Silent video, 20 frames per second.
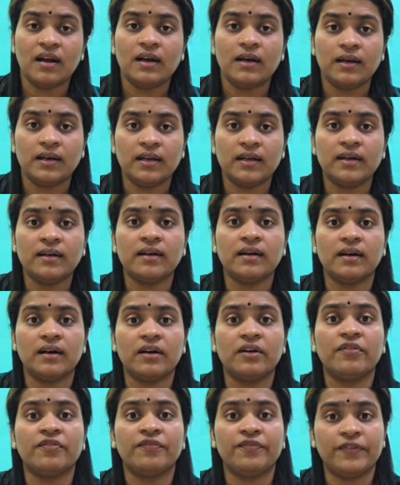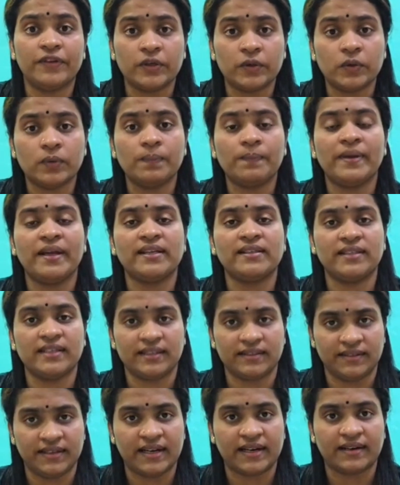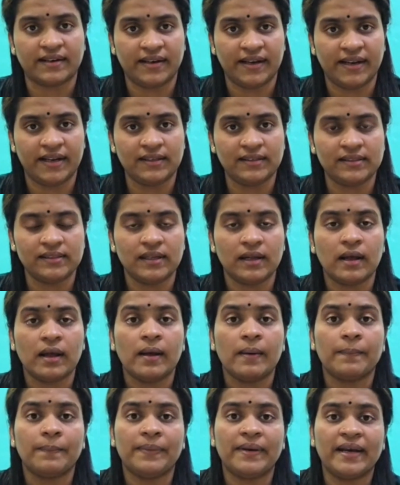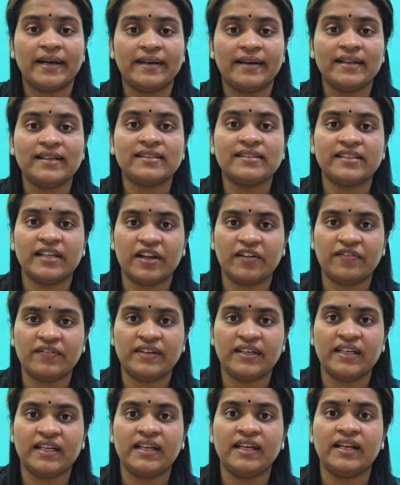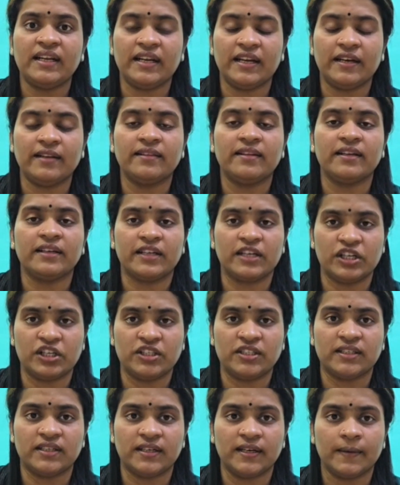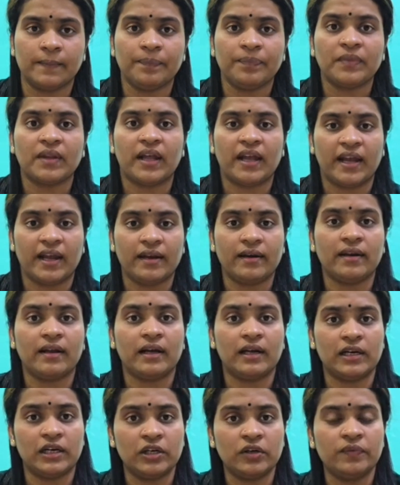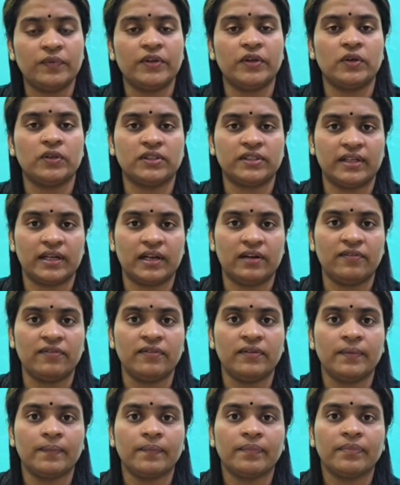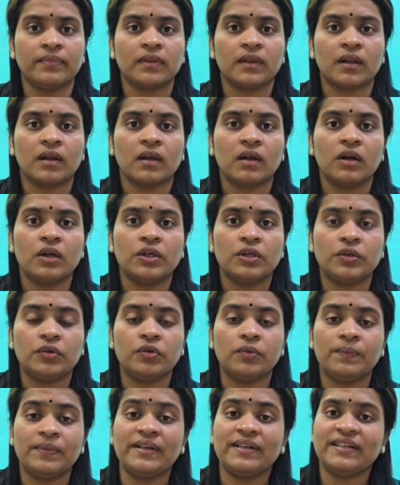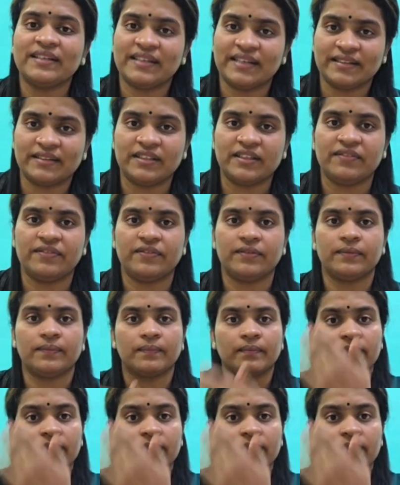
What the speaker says: learn a few basic techniques, practice safety in the kitchen, and allow yourself to be creative.